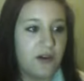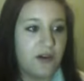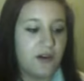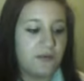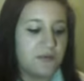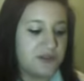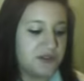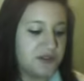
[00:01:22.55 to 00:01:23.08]

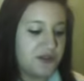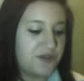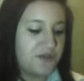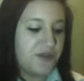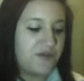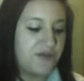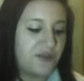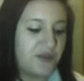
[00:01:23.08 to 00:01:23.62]
I'm just going to
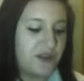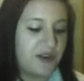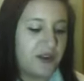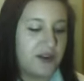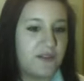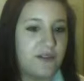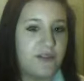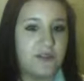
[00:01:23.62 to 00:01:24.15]
run through
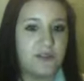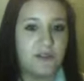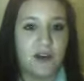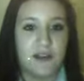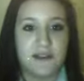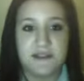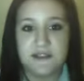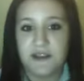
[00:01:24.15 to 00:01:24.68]

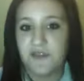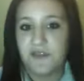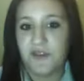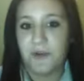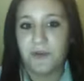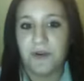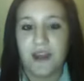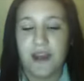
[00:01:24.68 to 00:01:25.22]
the stuff
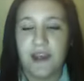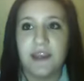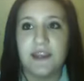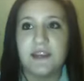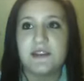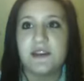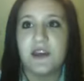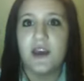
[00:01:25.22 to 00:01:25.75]
you'll
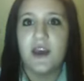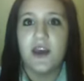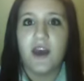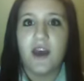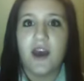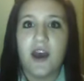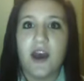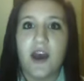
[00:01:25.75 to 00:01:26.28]
need.
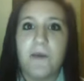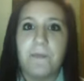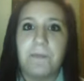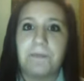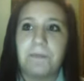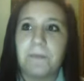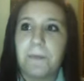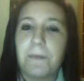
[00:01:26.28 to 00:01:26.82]

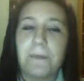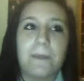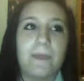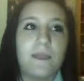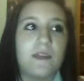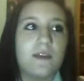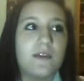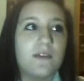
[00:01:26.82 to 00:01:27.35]

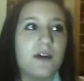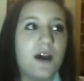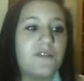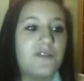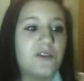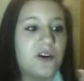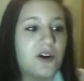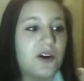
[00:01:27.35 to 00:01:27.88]

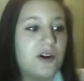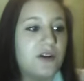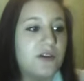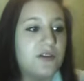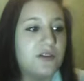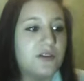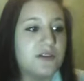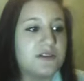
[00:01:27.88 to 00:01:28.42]
I've got
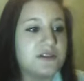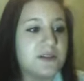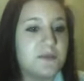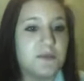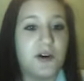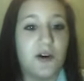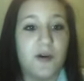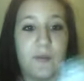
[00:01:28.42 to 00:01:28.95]

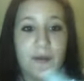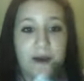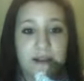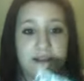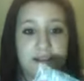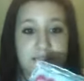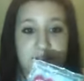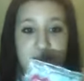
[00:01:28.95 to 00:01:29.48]
some cotton
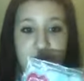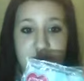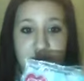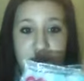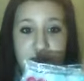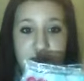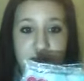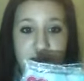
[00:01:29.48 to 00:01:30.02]
buds,
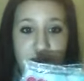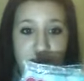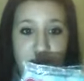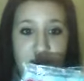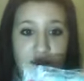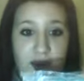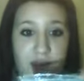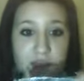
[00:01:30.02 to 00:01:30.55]

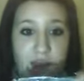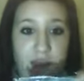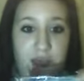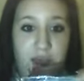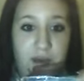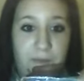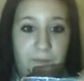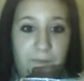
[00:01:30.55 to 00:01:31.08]

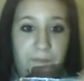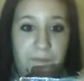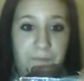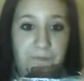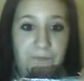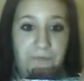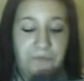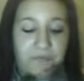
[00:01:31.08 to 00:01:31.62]

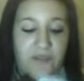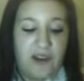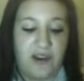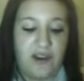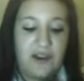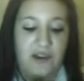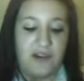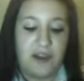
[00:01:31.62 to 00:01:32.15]

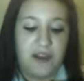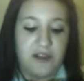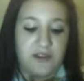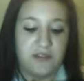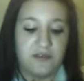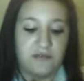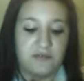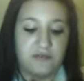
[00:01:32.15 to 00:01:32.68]
only like
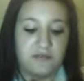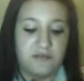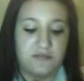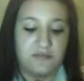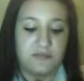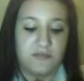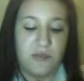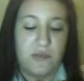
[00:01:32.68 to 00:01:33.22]

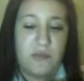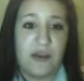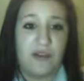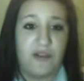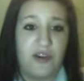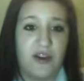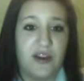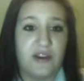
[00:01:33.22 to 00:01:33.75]

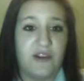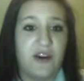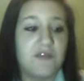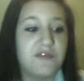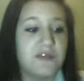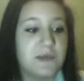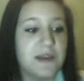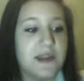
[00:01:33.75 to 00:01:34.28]
£1.99
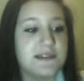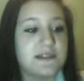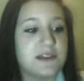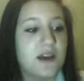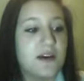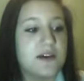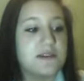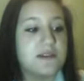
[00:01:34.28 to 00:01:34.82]
from
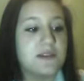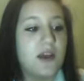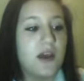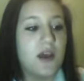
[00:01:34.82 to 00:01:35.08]
Tesco's.